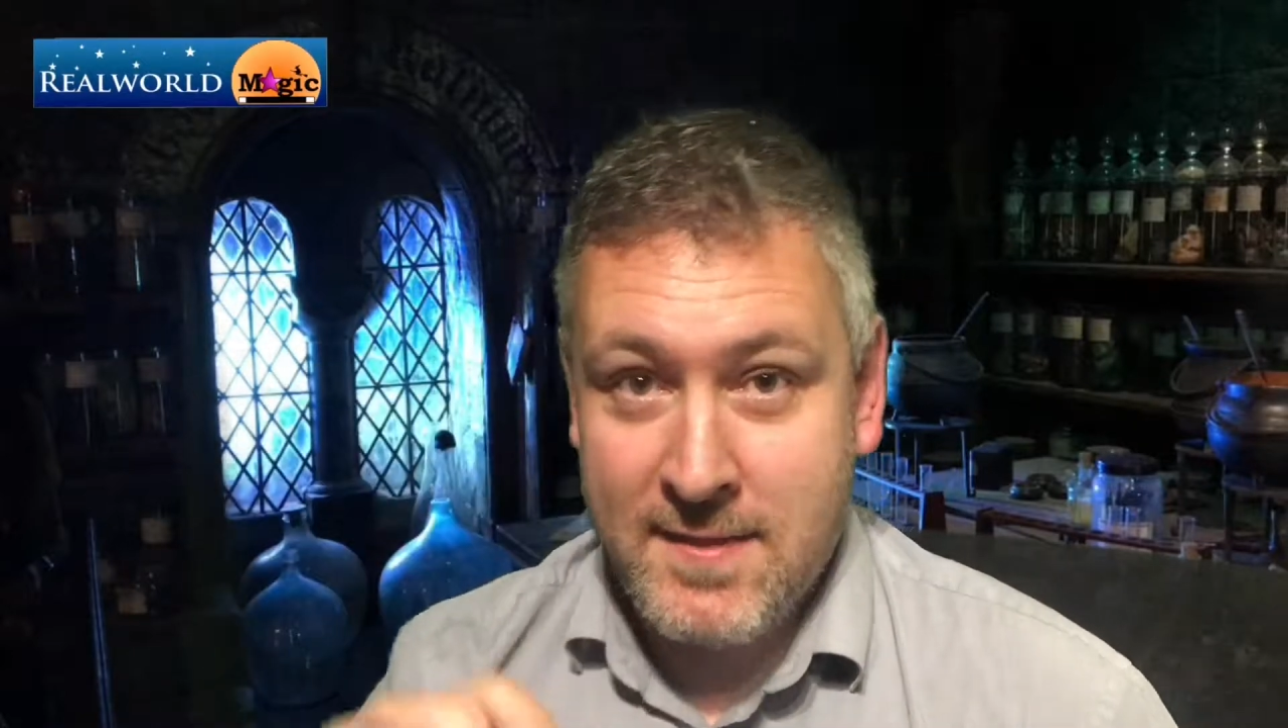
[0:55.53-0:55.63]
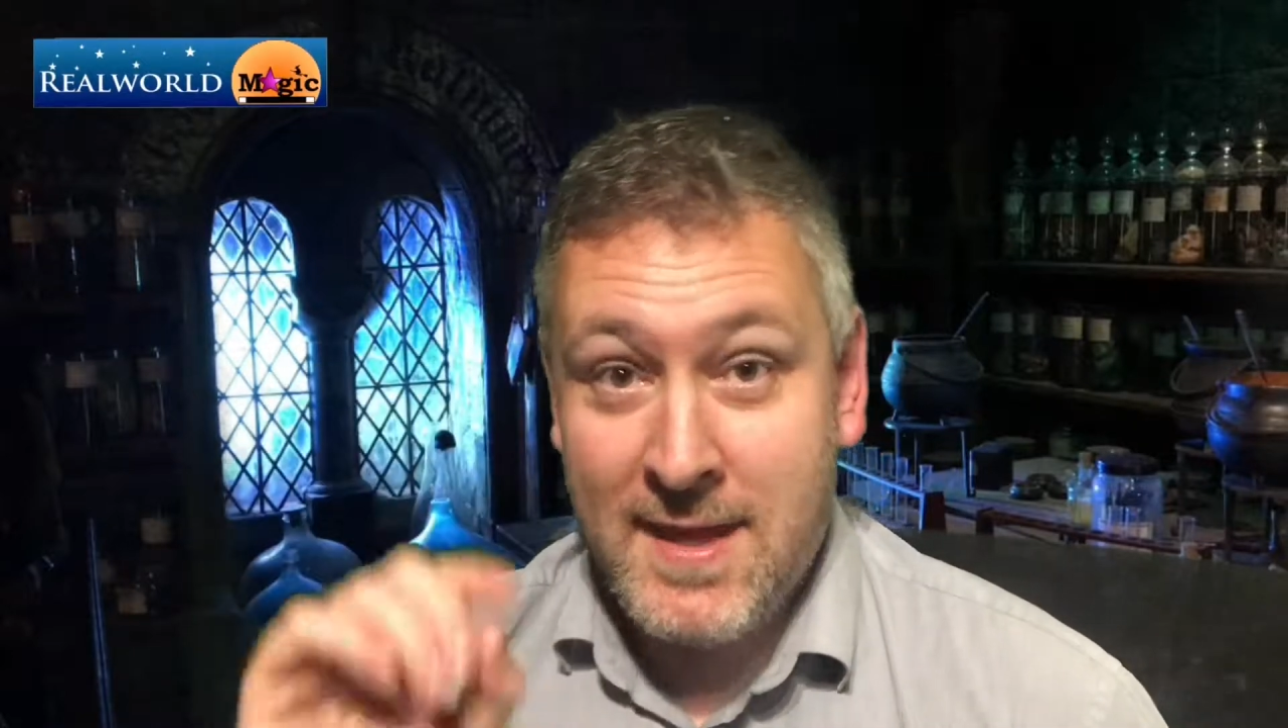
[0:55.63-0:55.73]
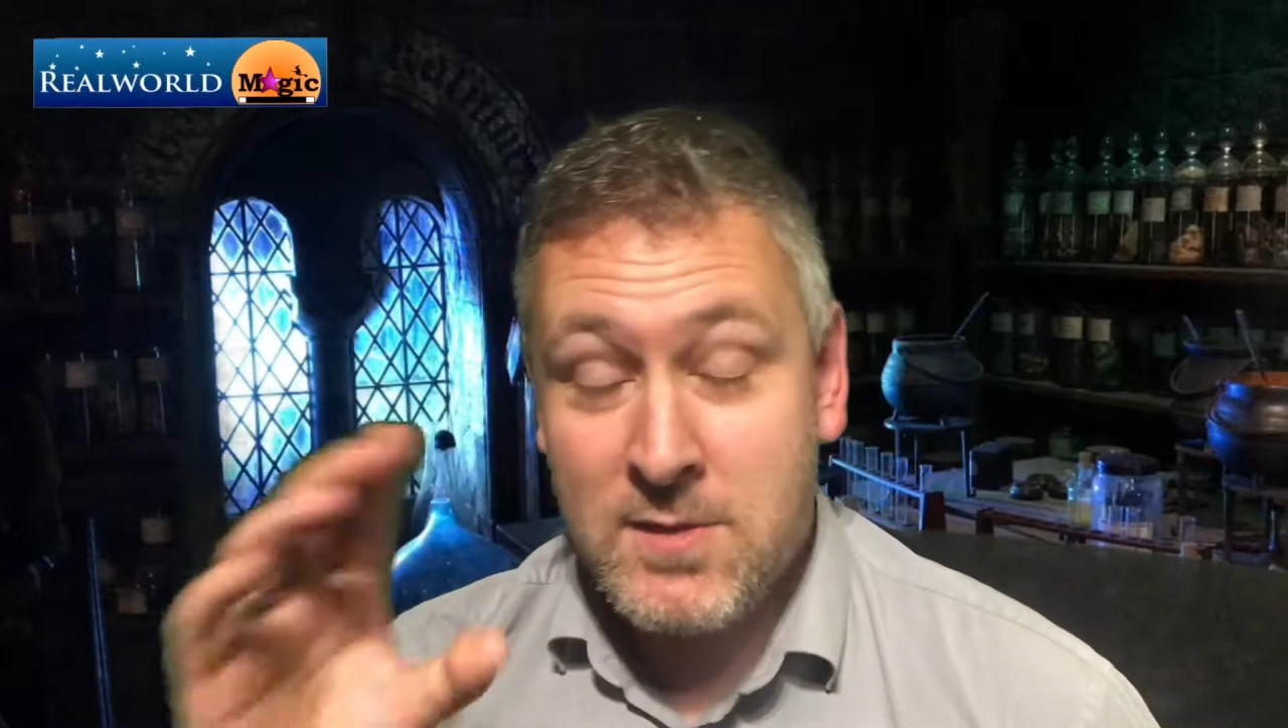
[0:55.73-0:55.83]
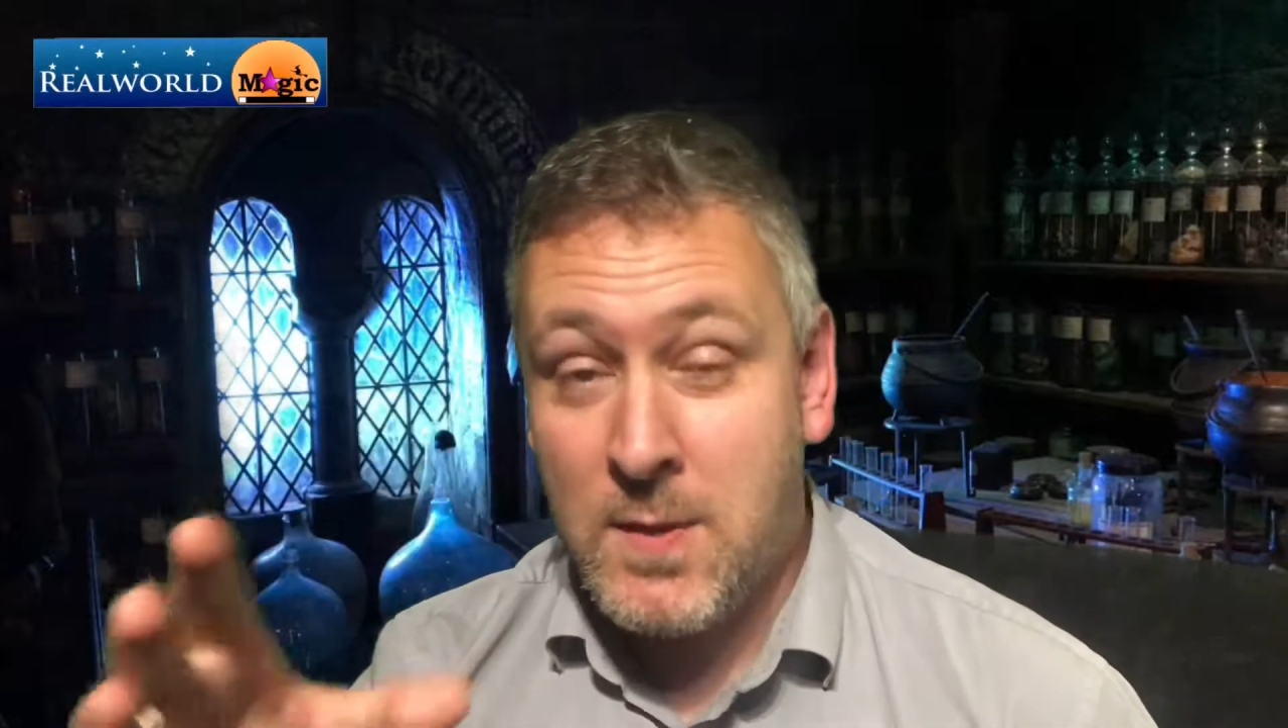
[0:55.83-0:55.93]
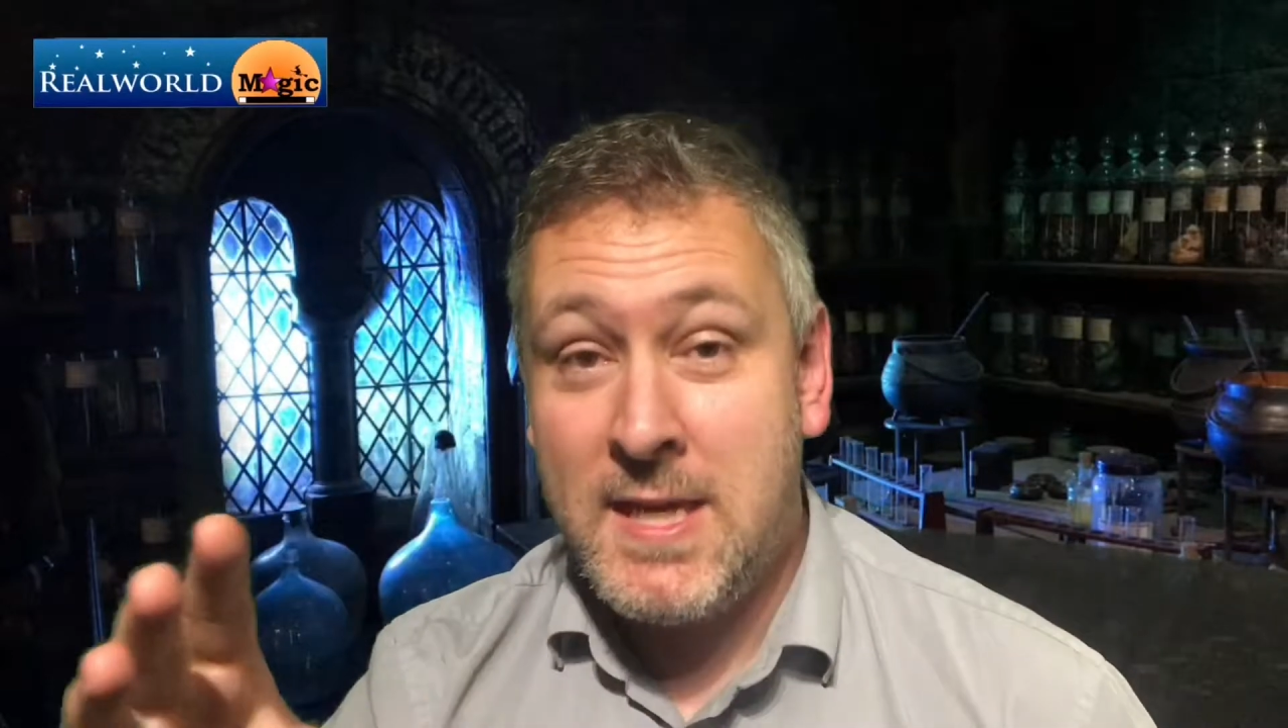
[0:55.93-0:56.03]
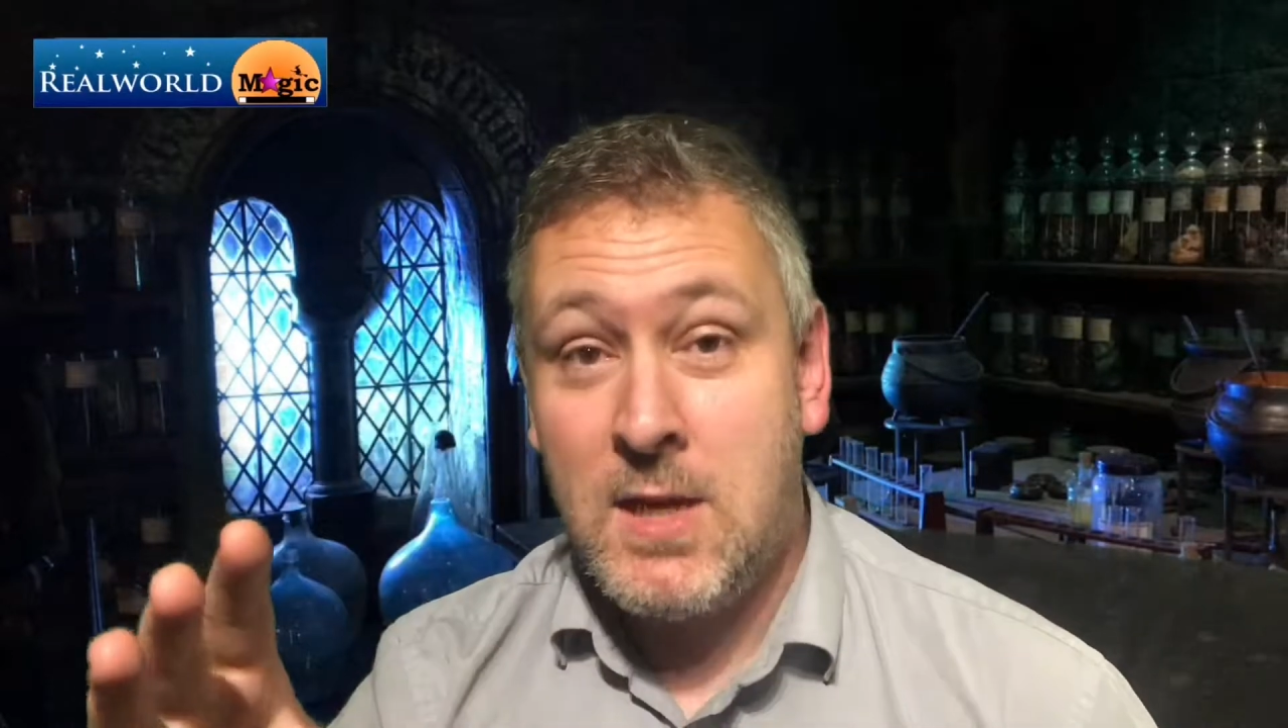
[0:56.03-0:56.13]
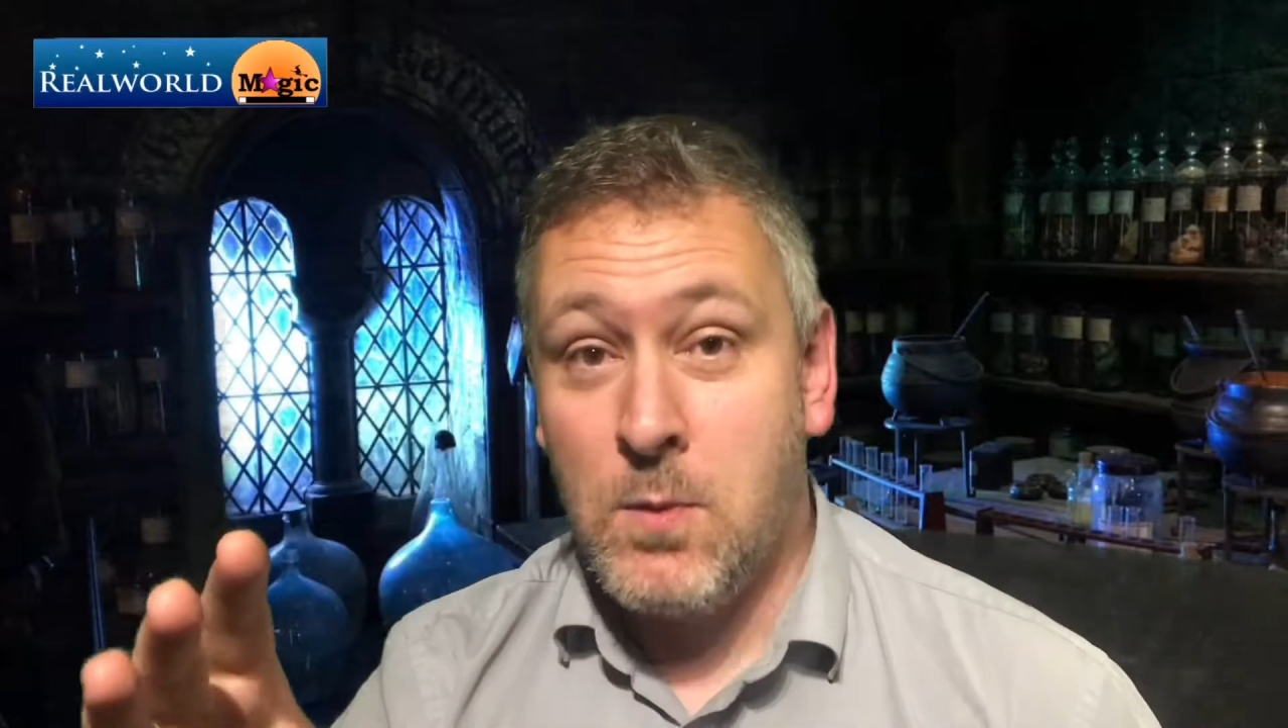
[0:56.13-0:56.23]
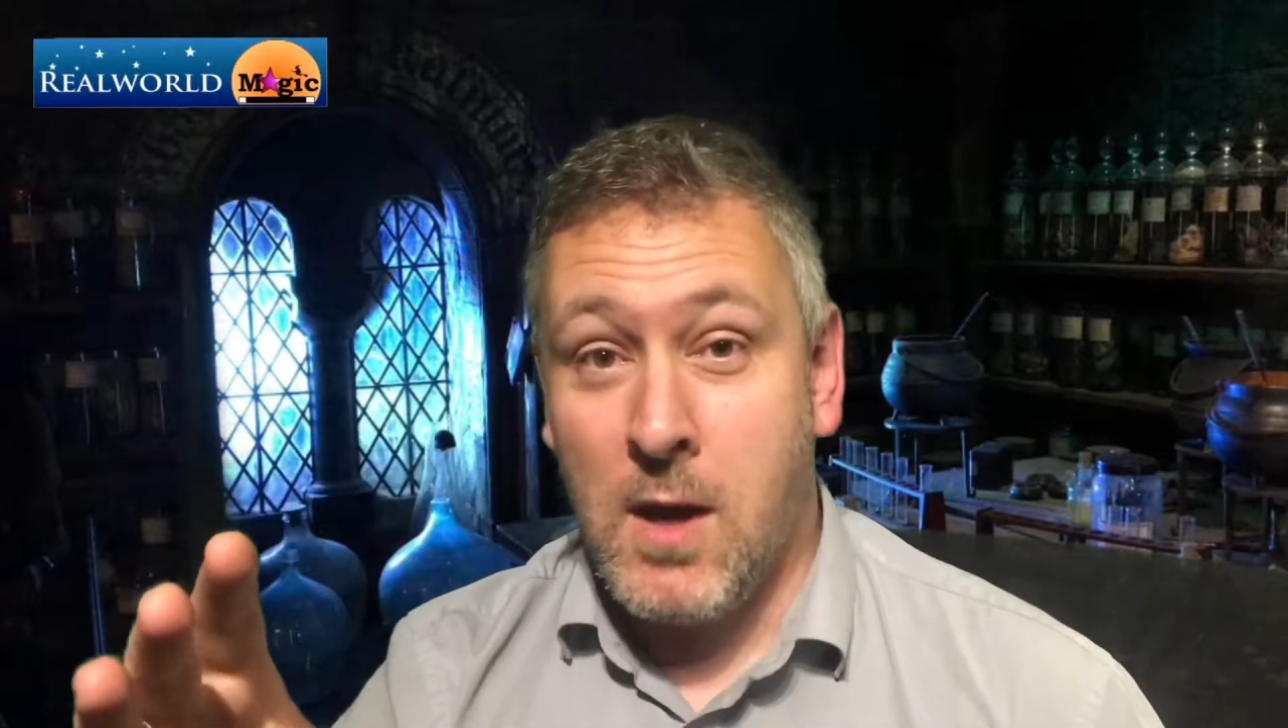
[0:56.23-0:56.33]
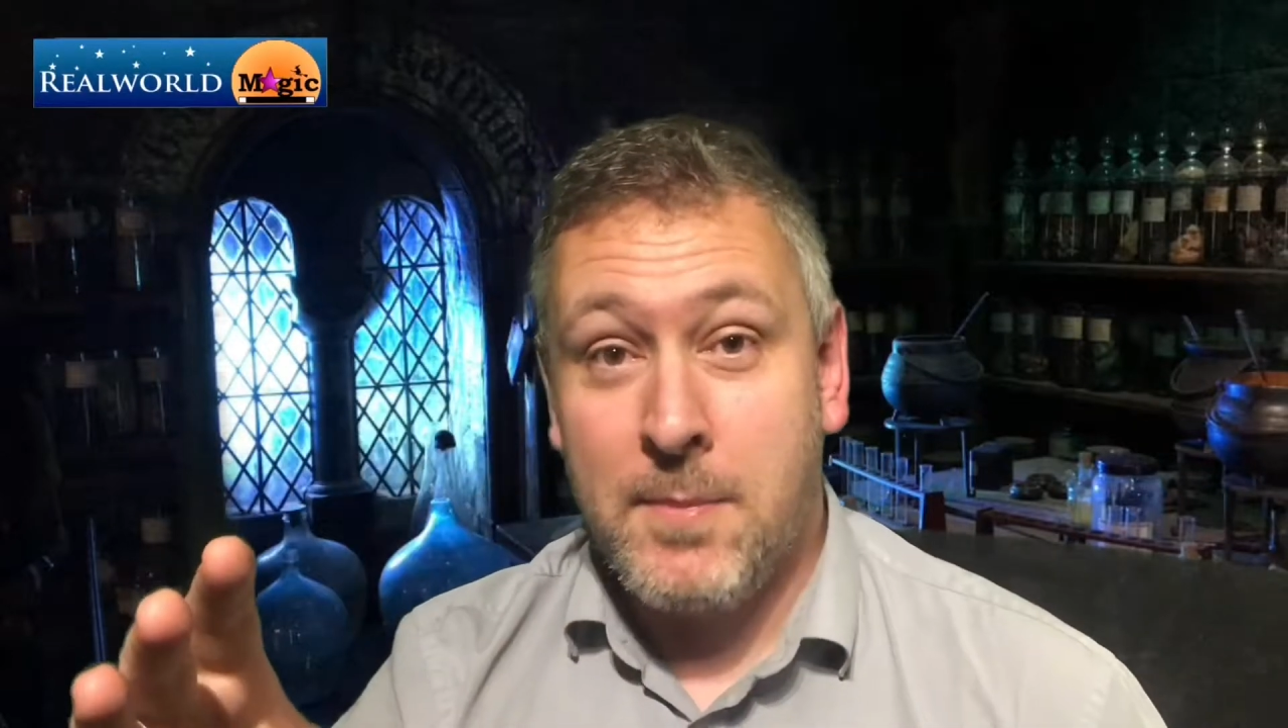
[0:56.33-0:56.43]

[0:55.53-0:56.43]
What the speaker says: That's where you are,